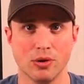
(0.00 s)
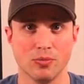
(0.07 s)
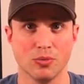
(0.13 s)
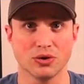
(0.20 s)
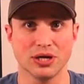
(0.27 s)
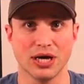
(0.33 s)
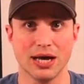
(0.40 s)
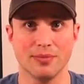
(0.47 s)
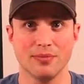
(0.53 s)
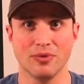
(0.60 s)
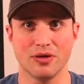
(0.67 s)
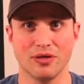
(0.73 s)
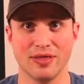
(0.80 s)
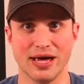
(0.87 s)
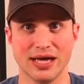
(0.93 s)
One more
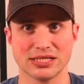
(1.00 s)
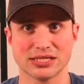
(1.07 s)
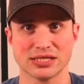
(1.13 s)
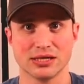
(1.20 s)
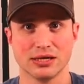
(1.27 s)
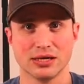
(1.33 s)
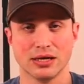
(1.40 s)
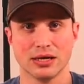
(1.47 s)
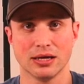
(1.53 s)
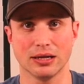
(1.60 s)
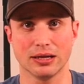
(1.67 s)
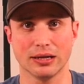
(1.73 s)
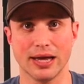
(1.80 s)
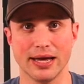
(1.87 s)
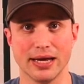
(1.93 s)
time, that's
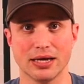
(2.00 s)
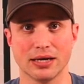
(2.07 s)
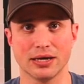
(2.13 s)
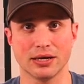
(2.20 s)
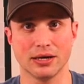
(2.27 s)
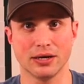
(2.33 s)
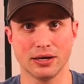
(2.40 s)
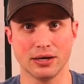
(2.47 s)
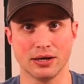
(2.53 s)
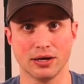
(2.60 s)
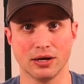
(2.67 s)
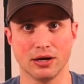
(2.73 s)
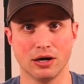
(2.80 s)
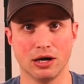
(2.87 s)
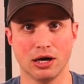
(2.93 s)
like,
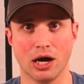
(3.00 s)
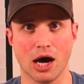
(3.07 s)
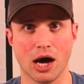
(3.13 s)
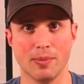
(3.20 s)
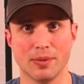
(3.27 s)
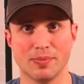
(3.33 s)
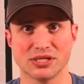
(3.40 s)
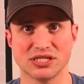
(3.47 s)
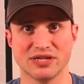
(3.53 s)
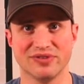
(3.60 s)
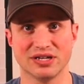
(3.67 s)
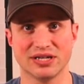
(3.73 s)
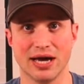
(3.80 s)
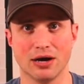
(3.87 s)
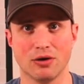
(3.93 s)
comment
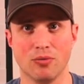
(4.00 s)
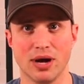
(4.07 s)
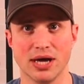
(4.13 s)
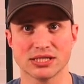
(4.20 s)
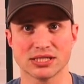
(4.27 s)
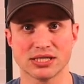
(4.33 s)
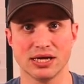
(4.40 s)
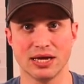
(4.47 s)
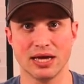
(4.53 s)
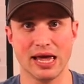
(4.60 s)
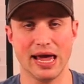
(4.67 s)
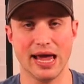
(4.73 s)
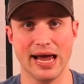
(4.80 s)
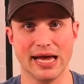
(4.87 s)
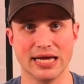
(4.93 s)
Pacific Tac West,
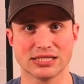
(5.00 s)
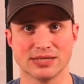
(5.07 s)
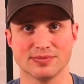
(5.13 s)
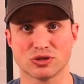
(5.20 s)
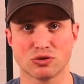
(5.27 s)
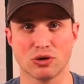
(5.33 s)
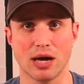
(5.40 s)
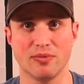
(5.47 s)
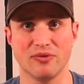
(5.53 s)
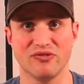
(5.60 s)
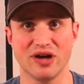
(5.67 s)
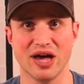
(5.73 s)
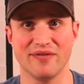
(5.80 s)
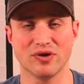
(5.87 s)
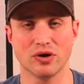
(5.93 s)
and subscribe
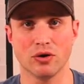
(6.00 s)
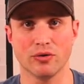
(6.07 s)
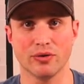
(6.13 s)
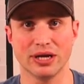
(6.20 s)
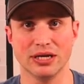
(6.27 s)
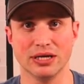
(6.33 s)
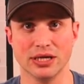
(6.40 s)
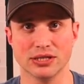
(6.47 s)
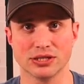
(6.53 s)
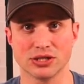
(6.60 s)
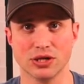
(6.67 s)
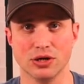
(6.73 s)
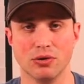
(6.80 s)
if you haven't already done